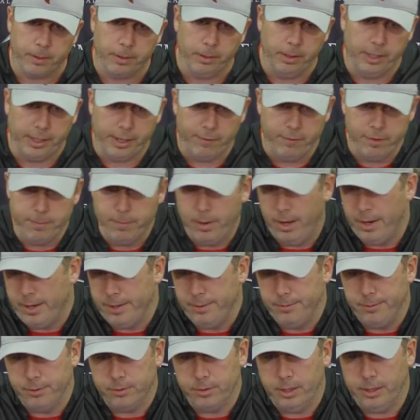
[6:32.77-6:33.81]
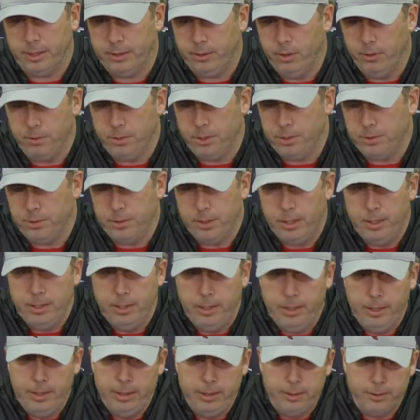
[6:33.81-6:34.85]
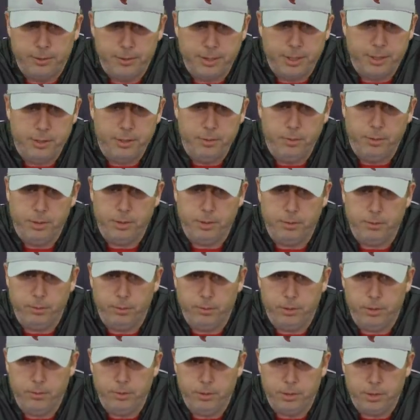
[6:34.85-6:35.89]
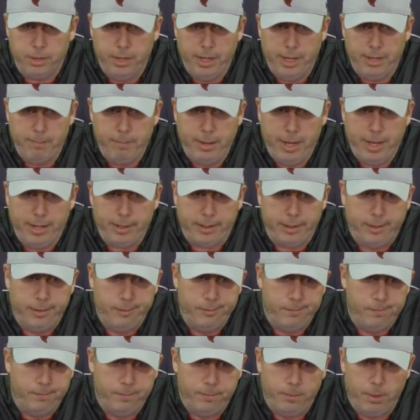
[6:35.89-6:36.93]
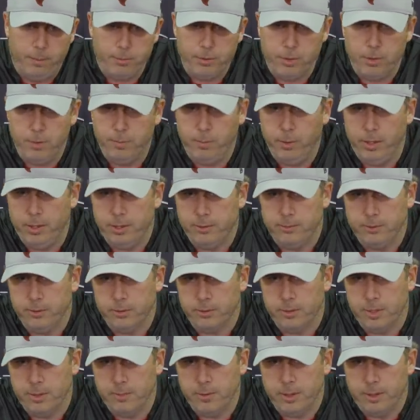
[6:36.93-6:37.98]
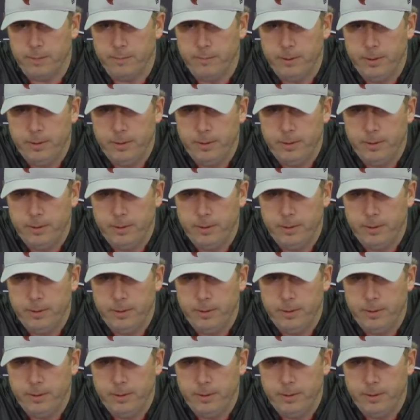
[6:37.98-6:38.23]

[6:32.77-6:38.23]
like everybody, just like coaches. There's things you wouldn't, you wish you had back. I'm sure the players feel the same way.